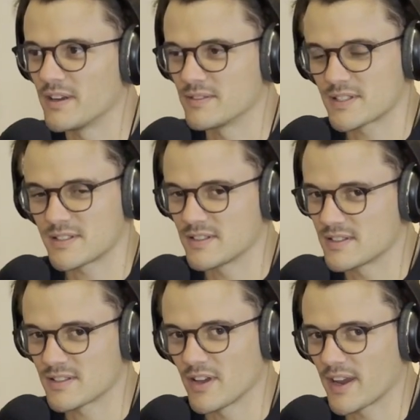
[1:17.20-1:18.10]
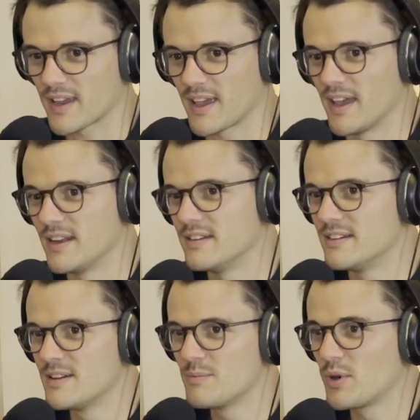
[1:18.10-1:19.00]
that was just and
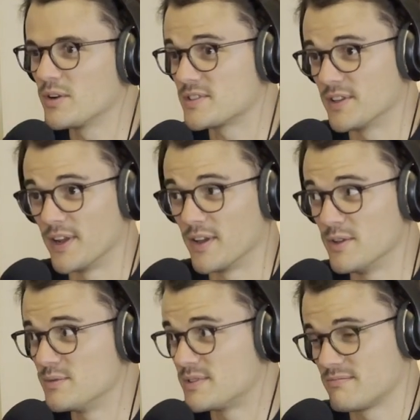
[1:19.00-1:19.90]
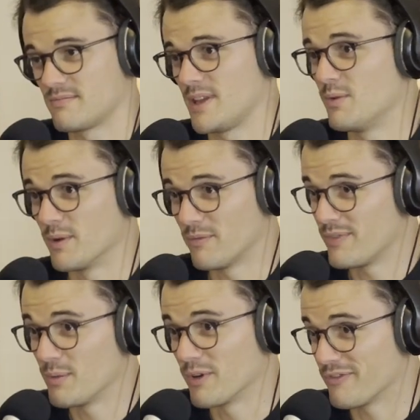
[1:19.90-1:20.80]
poor old Celino, he
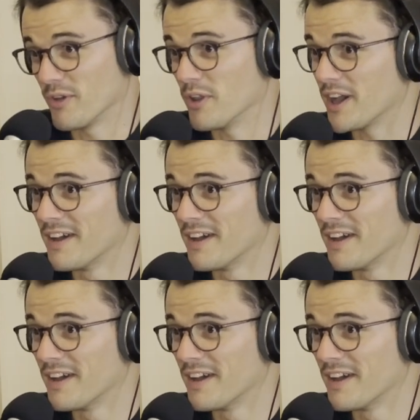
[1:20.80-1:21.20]
wanted further.